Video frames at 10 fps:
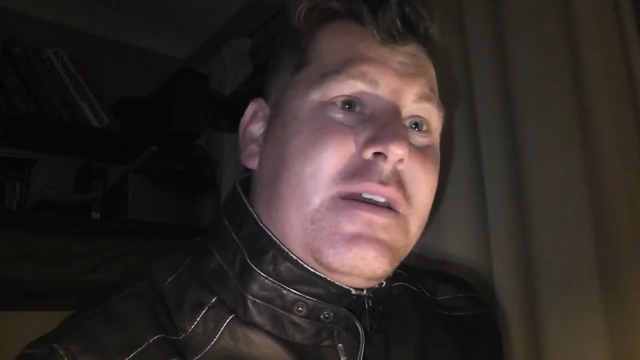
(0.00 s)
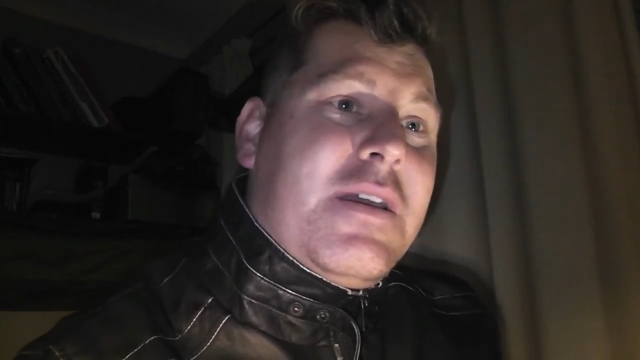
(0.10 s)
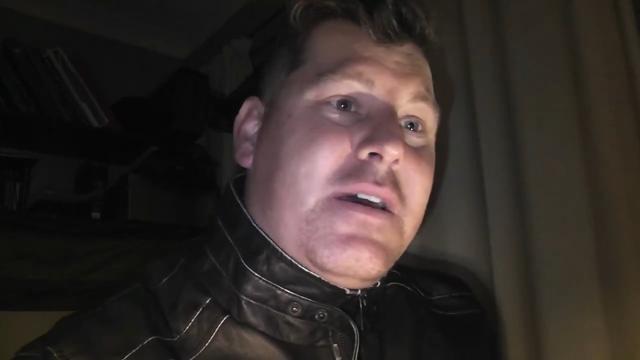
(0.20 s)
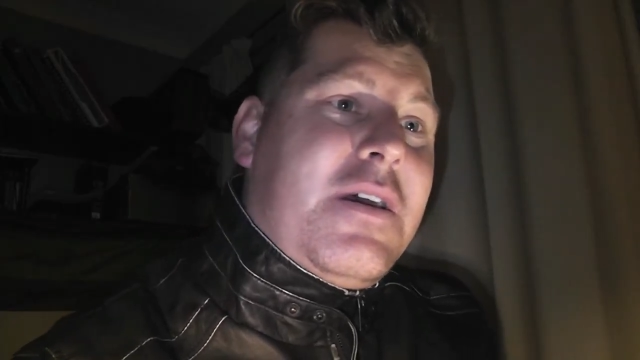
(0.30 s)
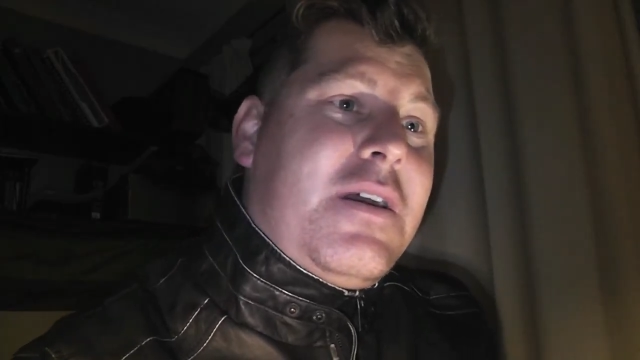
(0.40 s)

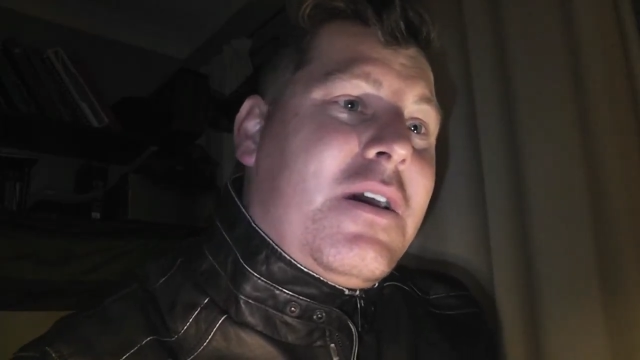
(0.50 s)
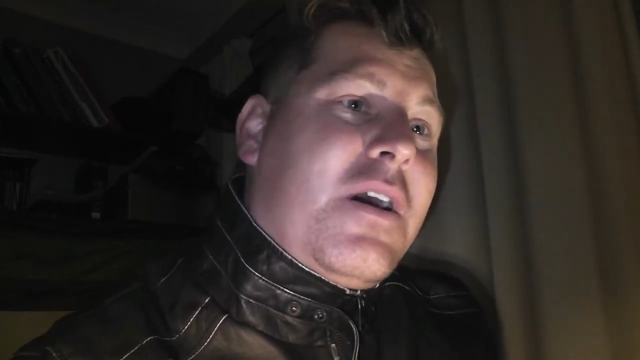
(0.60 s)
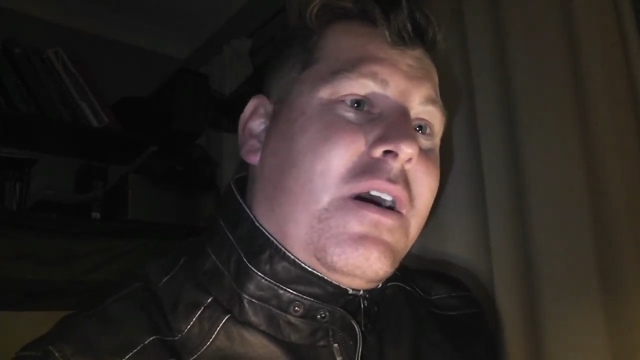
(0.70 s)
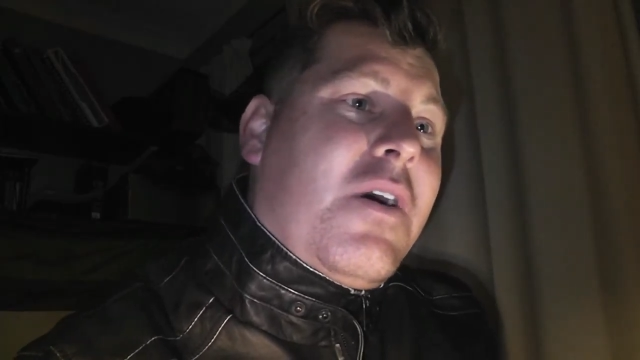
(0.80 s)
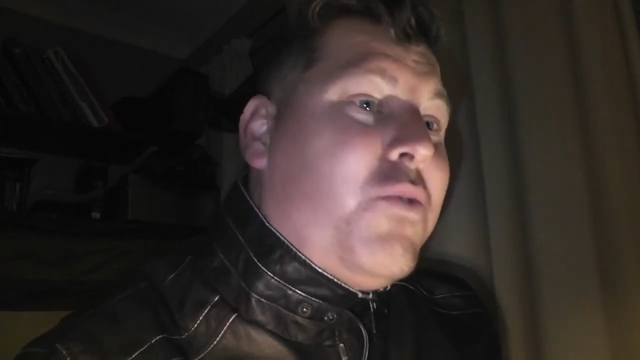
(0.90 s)
You know,
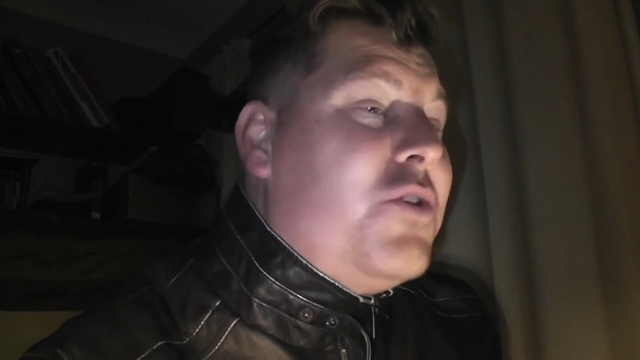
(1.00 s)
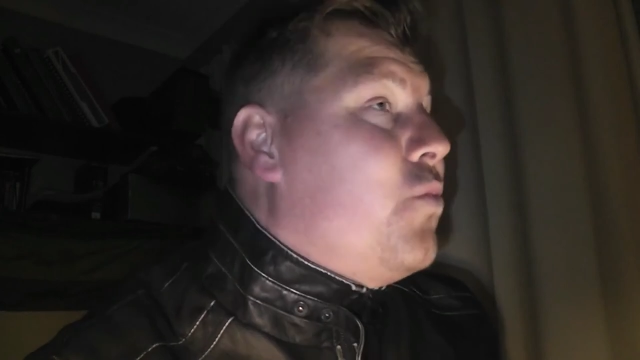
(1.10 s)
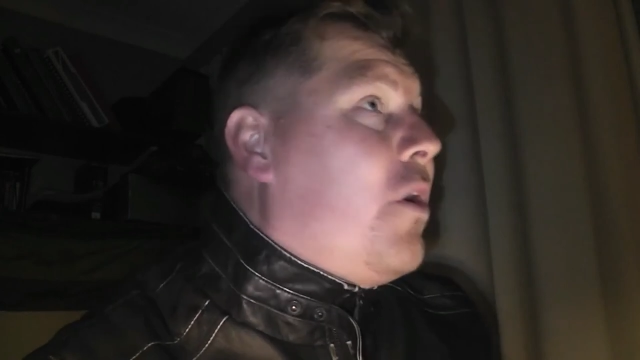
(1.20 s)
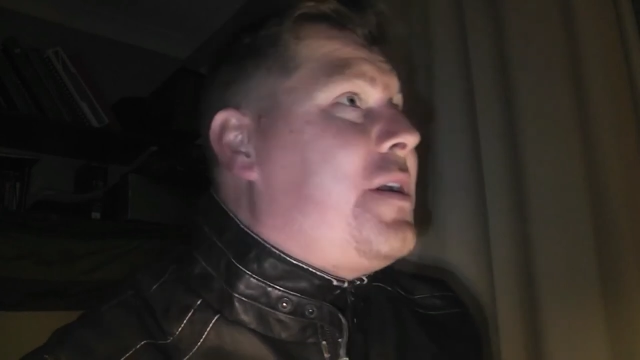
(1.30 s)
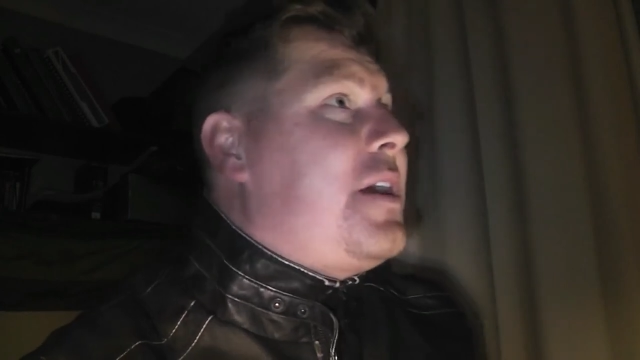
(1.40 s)
I wouldn't
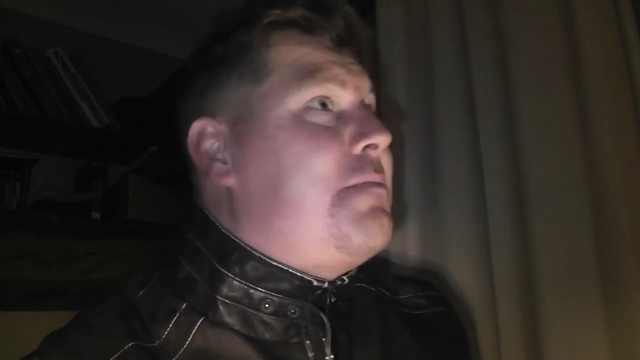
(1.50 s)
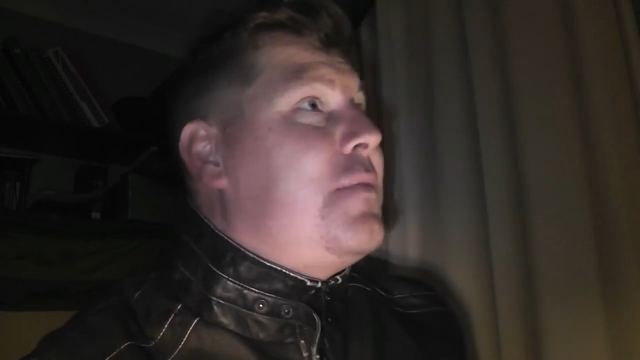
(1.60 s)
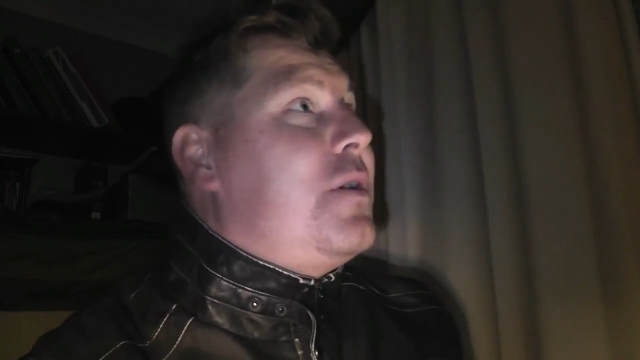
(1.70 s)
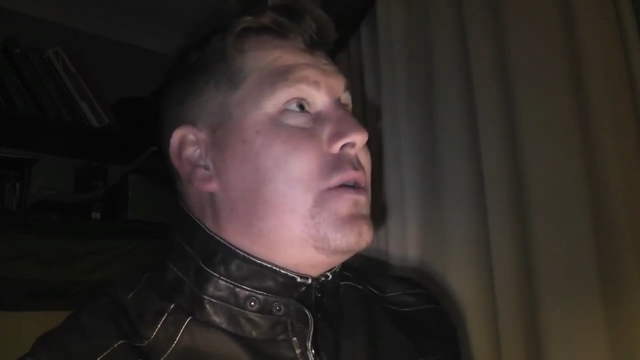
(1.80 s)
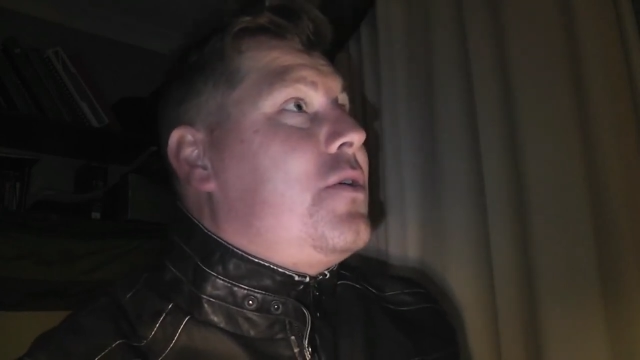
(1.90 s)
want him
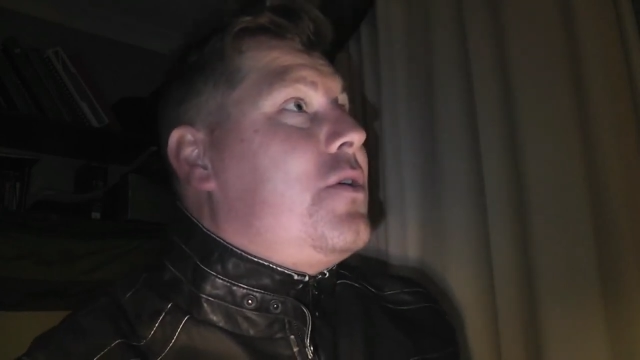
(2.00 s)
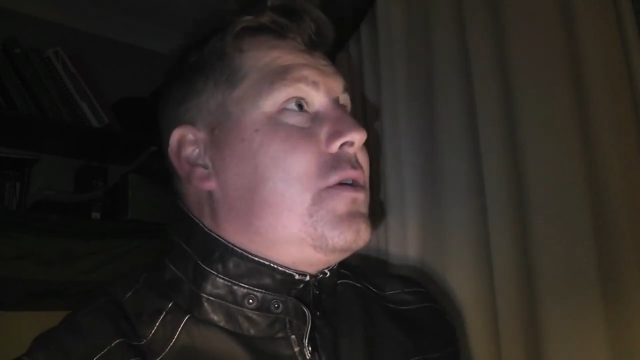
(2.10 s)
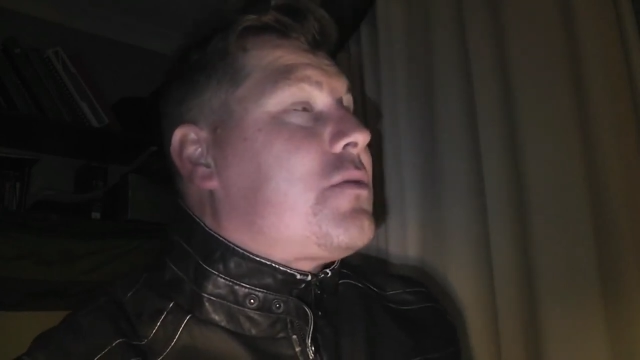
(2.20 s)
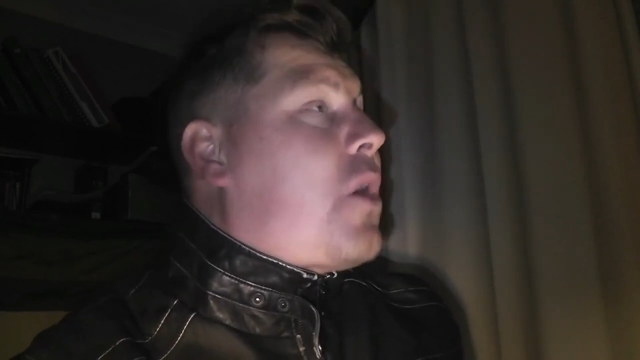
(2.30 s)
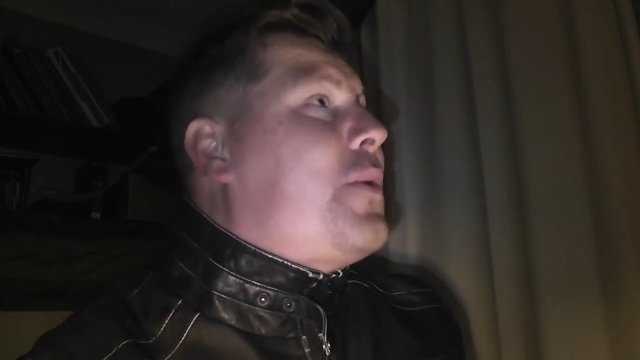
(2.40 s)

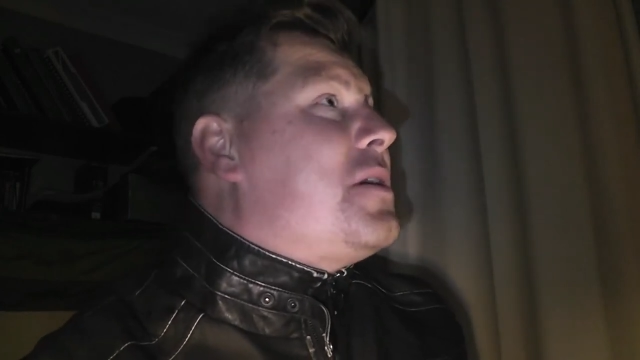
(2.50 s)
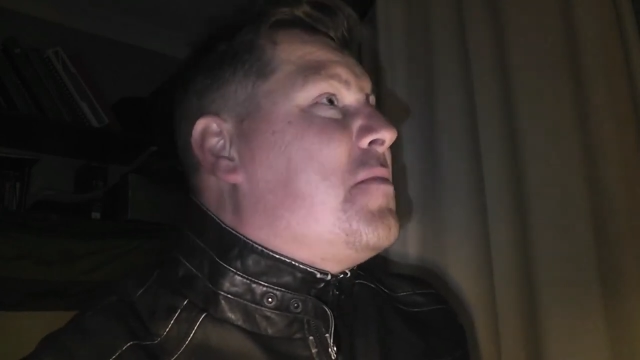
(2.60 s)
going